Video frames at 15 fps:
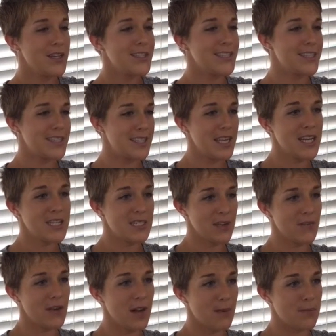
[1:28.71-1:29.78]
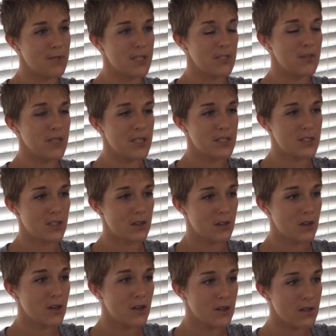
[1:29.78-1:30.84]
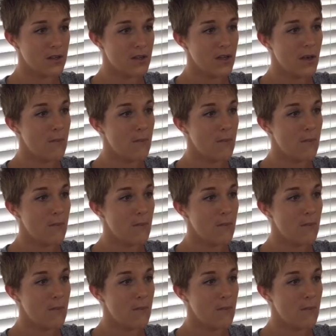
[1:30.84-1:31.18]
to seek different opportunities to learn